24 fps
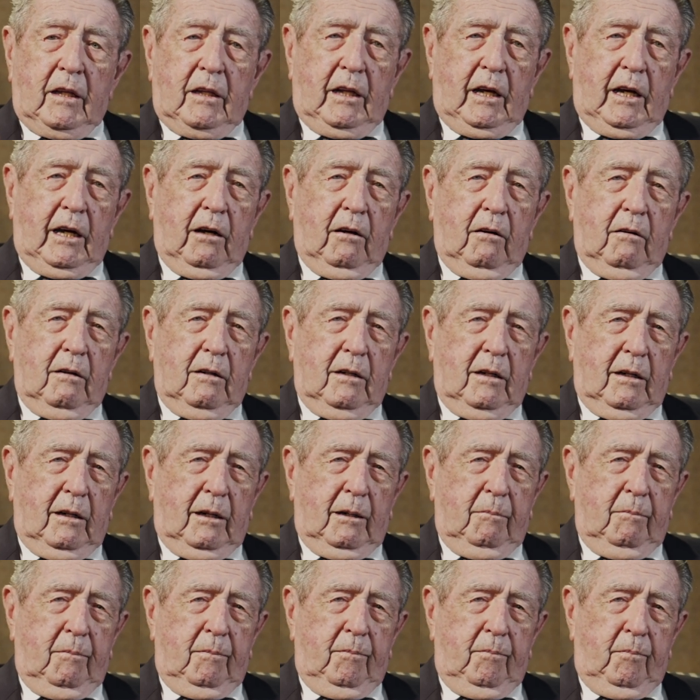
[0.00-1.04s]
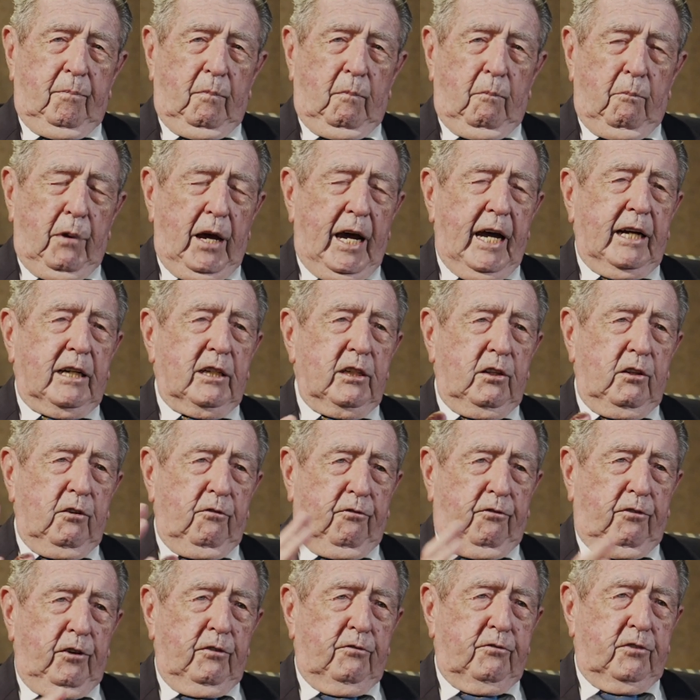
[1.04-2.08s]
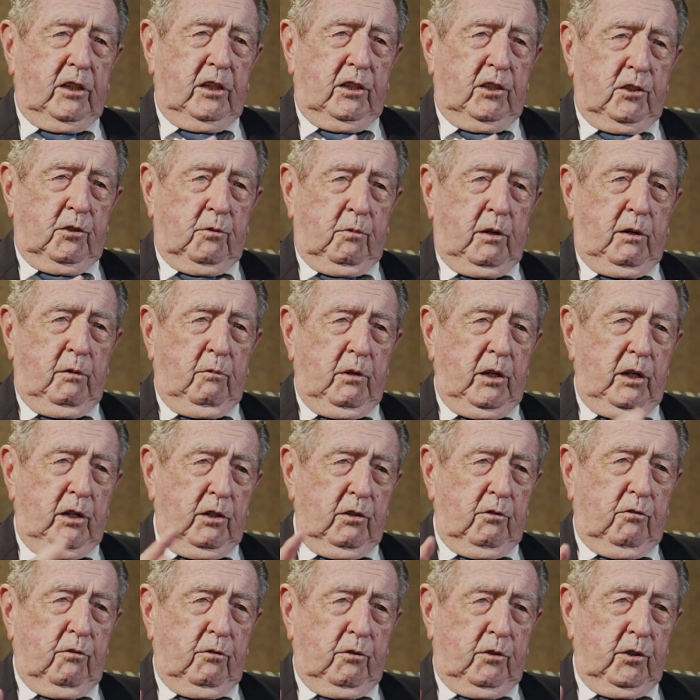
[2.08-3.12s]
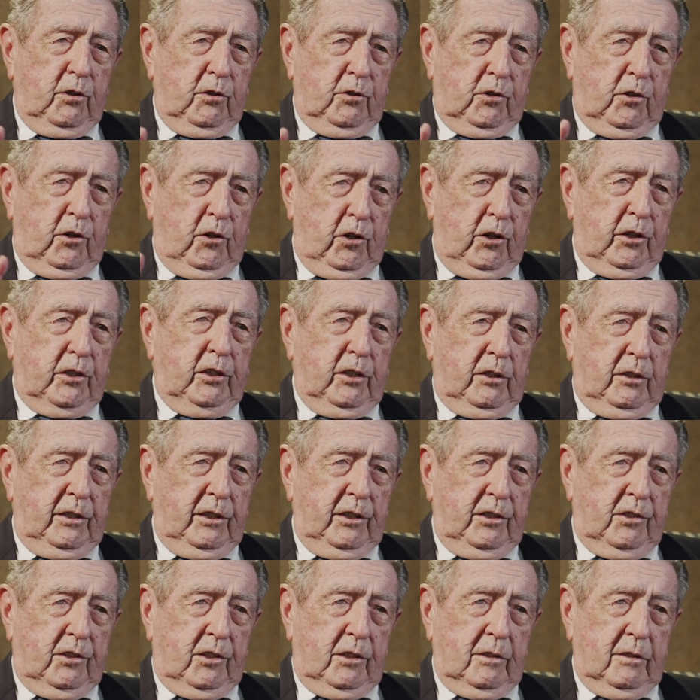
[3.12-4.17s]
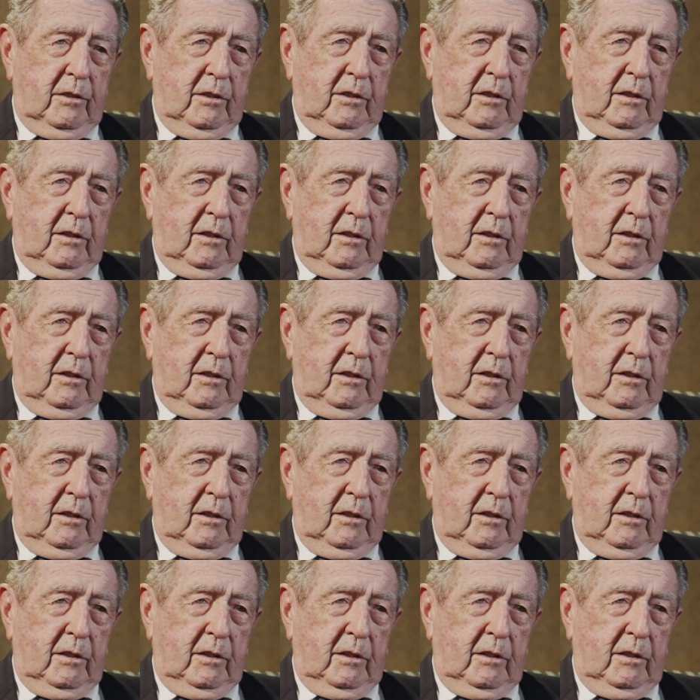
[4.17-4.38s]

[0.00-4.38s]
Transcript: Now, um, back in the 50s when we introduced Hercules,